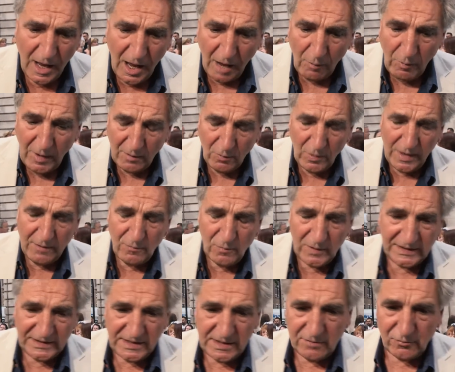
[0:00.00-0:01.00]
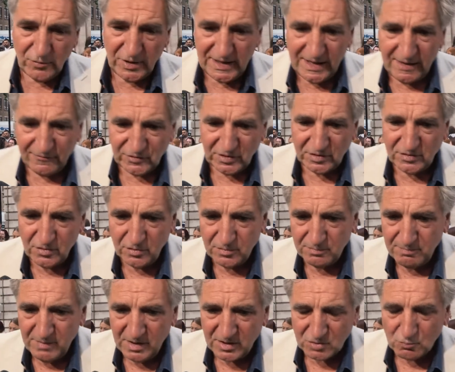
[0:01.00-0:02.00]
Well, we didn't really have to do
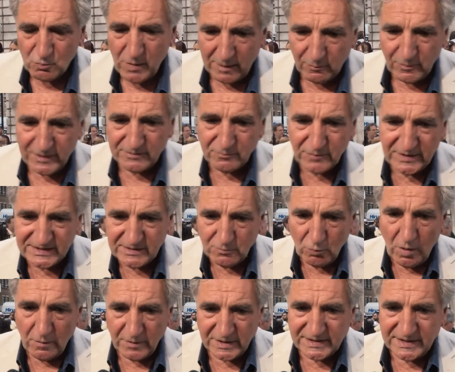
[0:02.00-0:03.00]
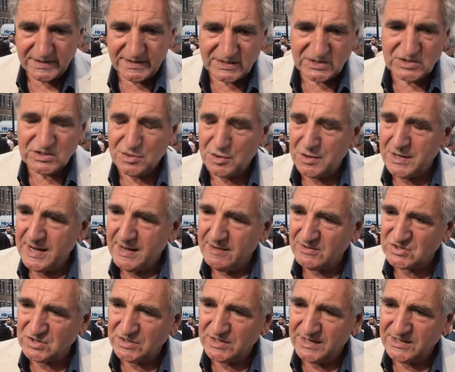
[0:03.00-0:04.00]
much. Well, what we did is 3
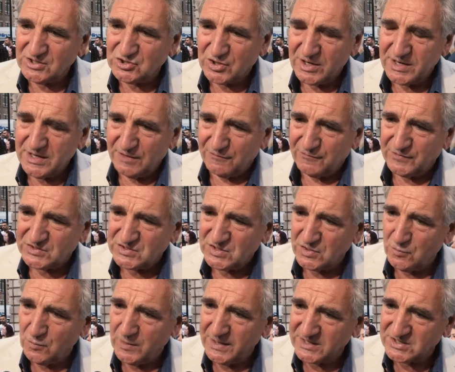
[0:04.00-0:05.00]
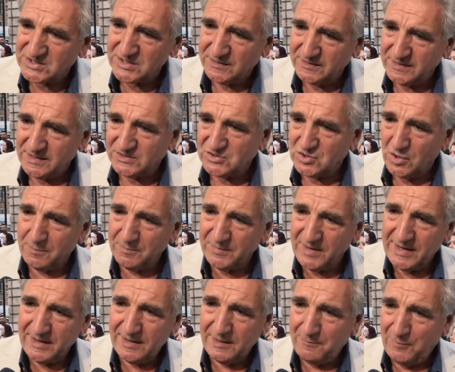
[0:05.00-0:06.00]
hours a day training for 2 weeks in the Tom
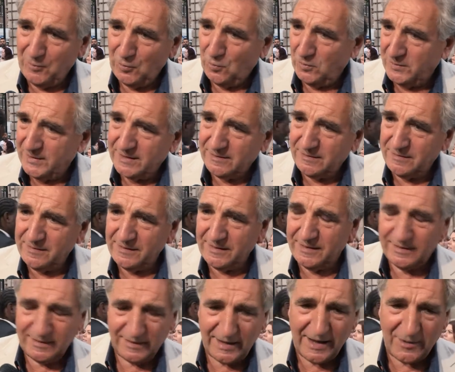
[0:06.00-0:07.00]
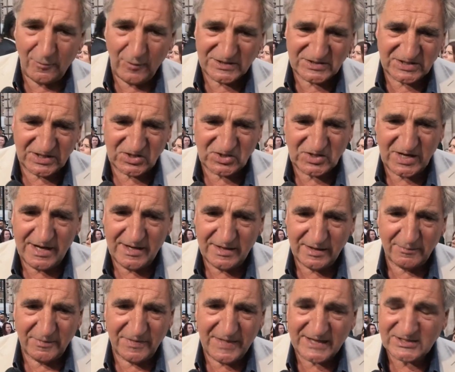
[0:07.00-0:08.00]
Daly pool down at the Aquatic
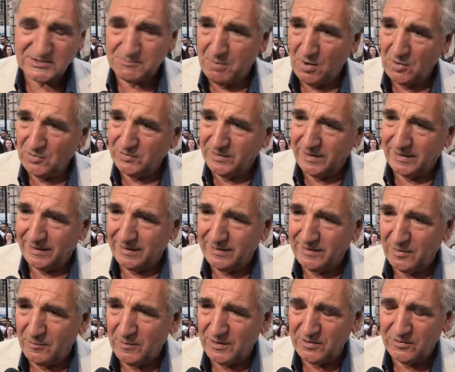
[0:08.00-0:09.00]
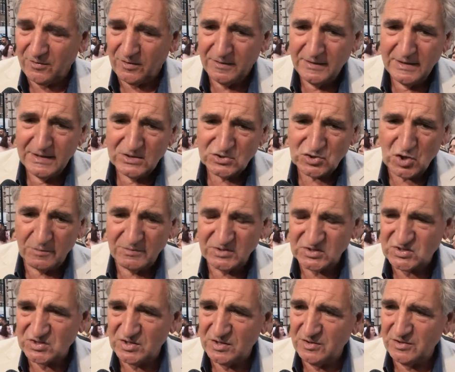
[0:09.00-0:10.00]
Stadium, and that's bonding, you know, when you've got Thomas
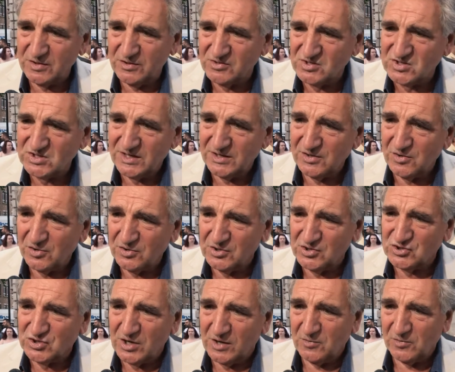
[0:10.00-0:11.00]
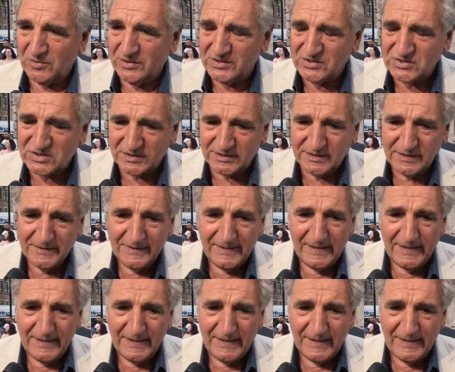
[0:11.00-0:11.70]
Turgoose sitting on your shoulders and